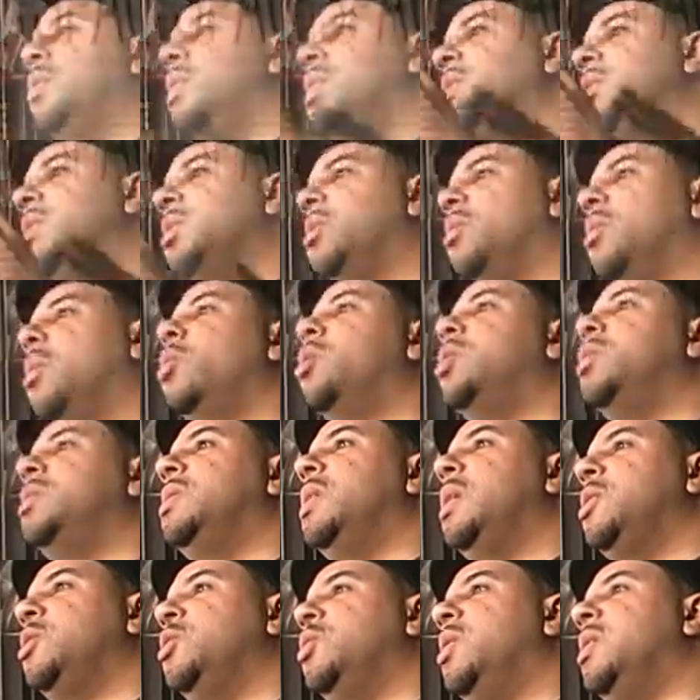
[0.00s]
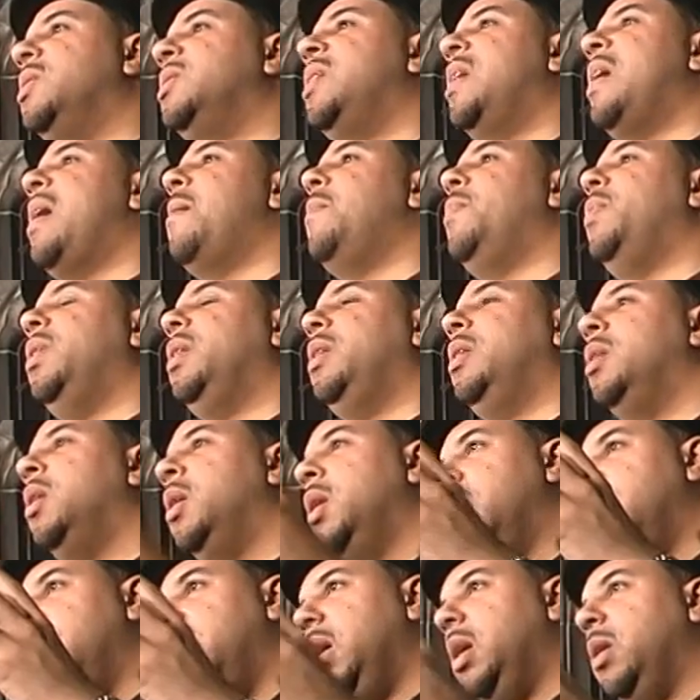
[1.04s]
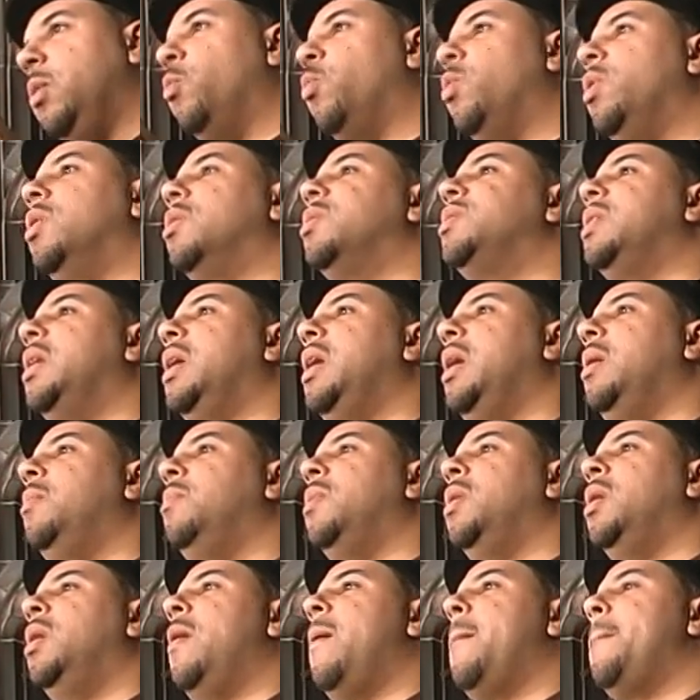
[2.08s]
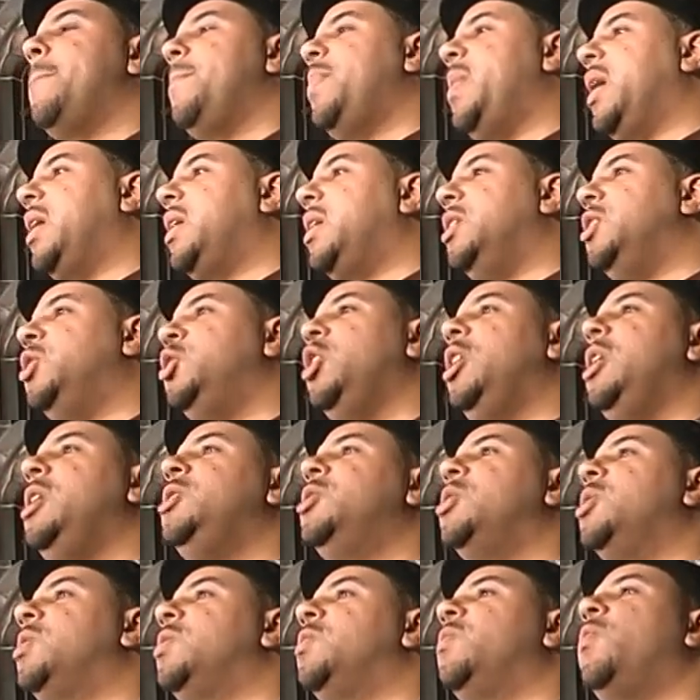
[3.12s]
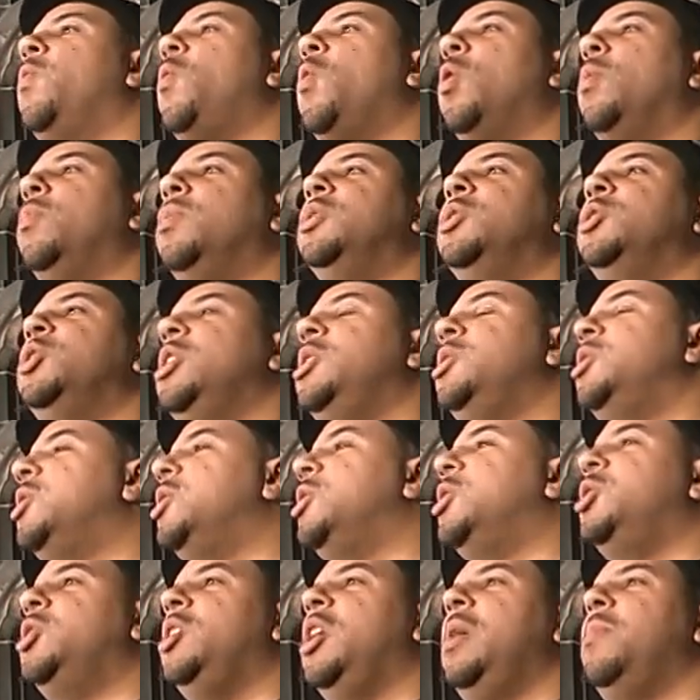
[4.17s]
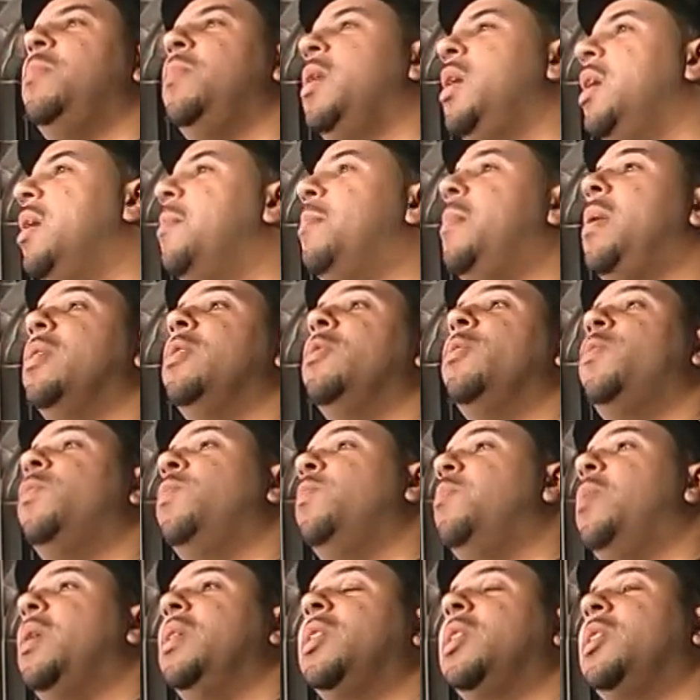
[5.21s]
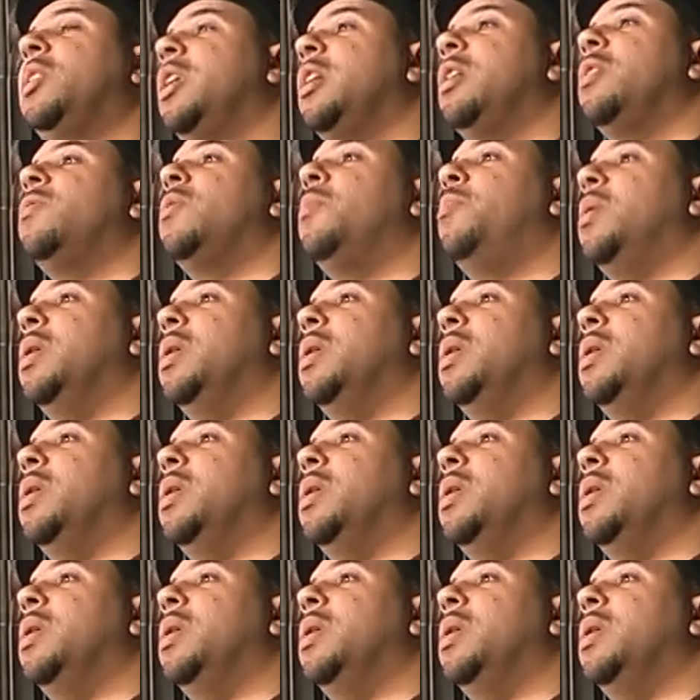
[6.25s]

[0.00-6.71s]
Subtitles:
This is an architecture that's happening in real time that can change its form and change its shape by the click of a